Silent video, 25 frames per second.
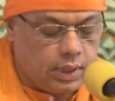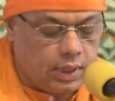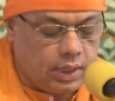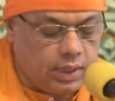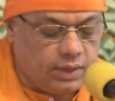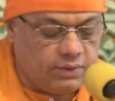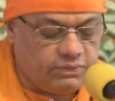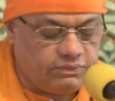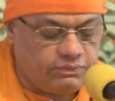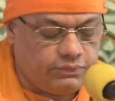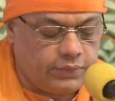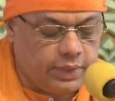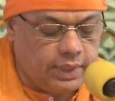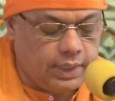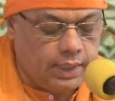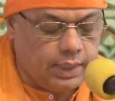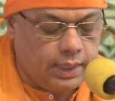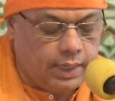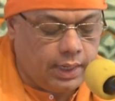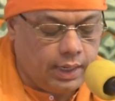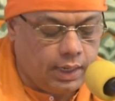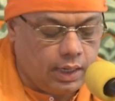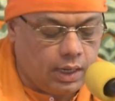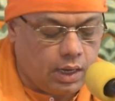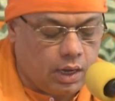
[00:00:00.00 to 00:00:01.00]
A
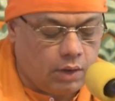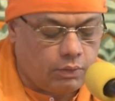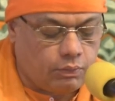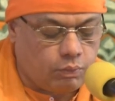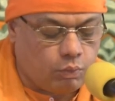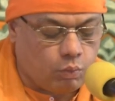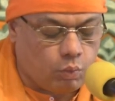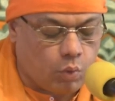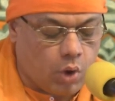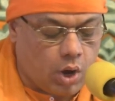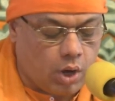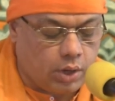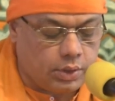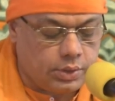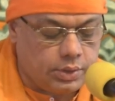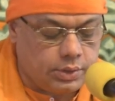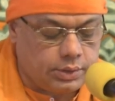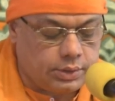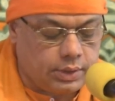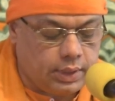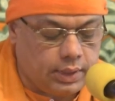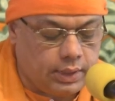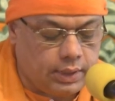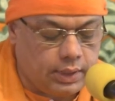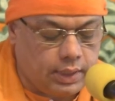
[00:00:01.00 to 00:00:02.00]
feeling of
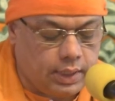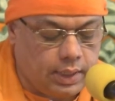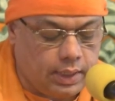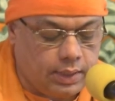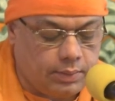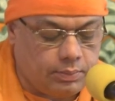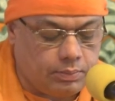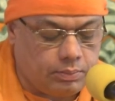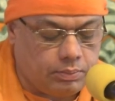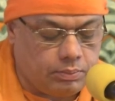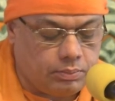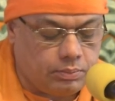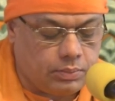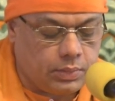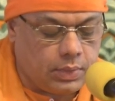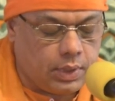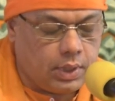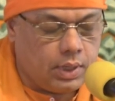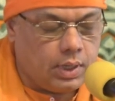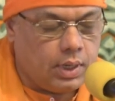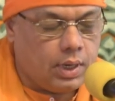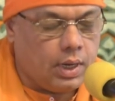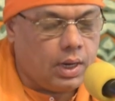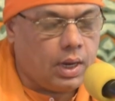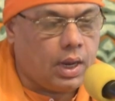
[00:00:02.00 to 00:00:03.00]
wanting Him
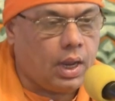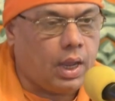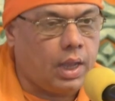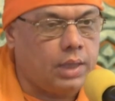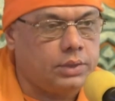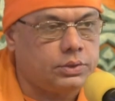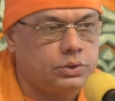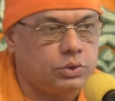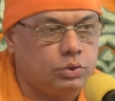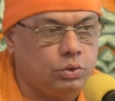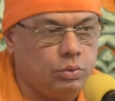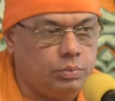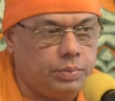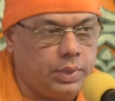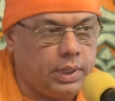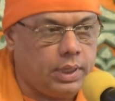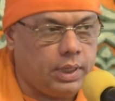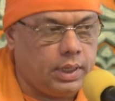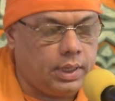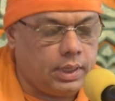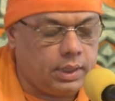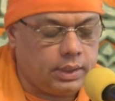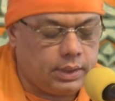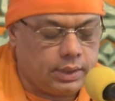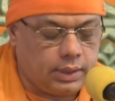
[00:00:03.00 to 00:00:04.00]
has to
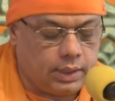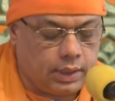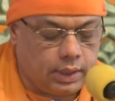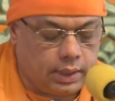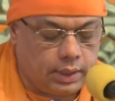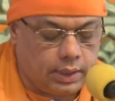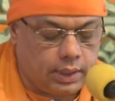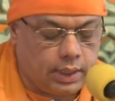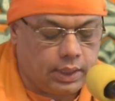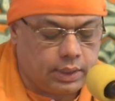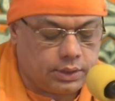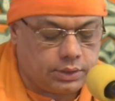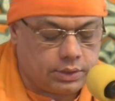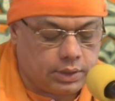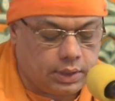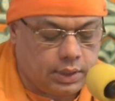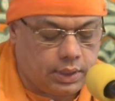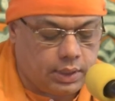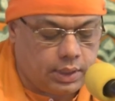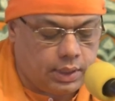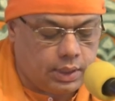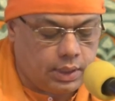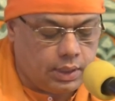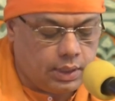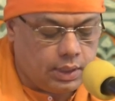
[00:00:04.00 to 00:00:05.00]
be
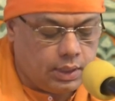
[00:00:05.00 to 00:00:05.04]
created.